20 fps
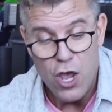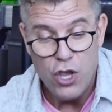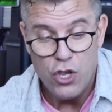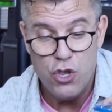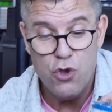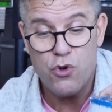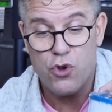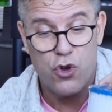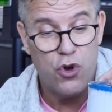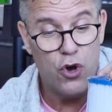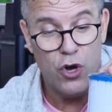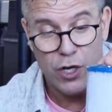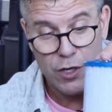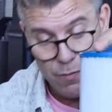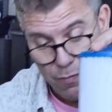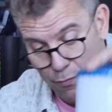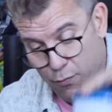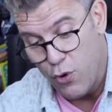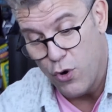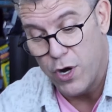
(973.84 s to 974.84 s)
You
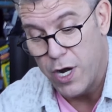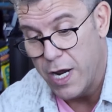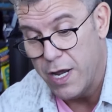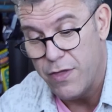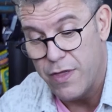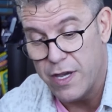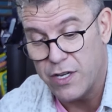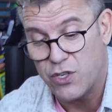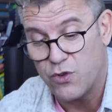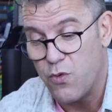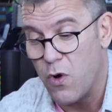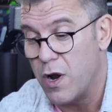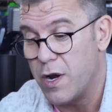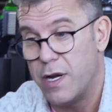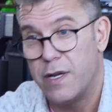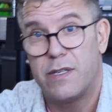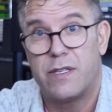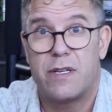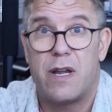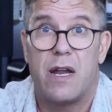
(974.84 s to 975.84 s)
could put in this one
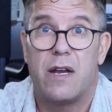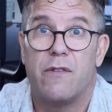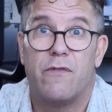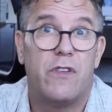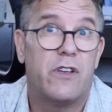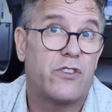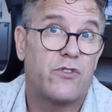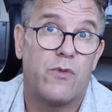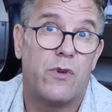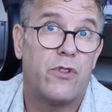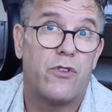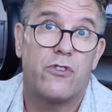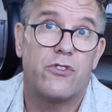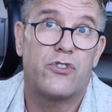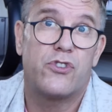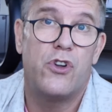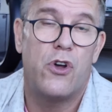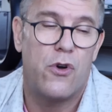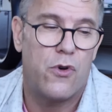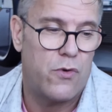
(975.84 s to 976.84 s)
instead of this one.
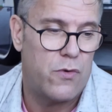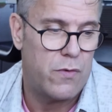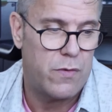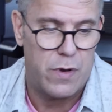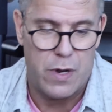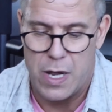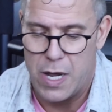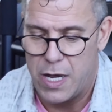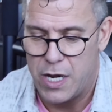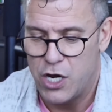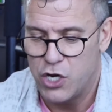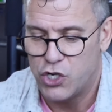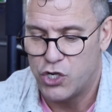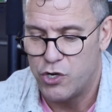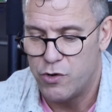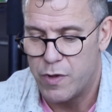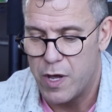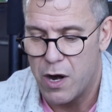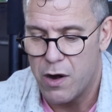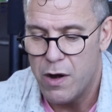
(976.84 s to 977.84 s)
There's no uh,
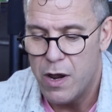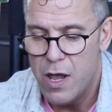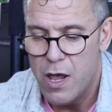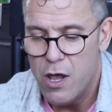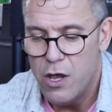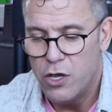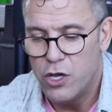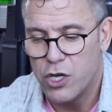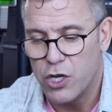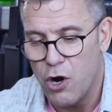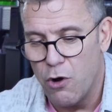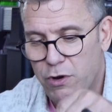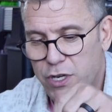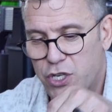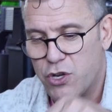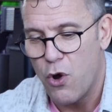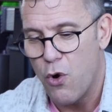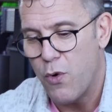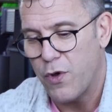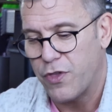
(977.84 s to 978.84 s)
issue there. You can
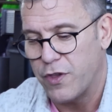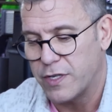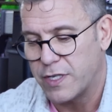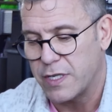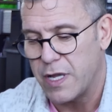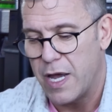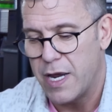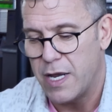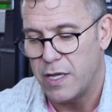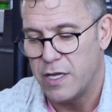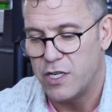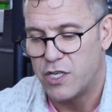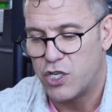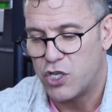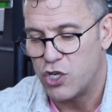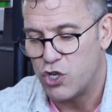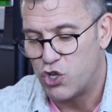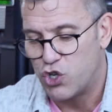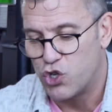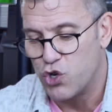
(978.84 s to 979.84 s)
always go with a slightly
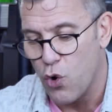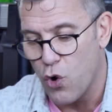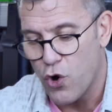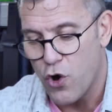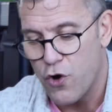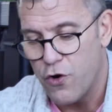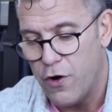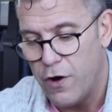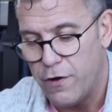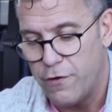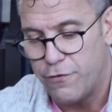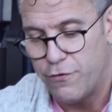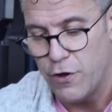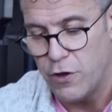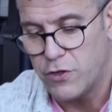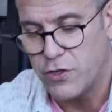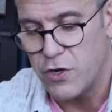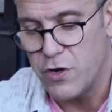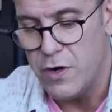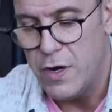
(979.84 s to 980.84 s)
shorter
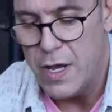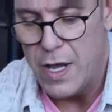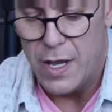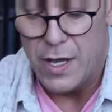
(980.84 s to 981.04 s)
filter.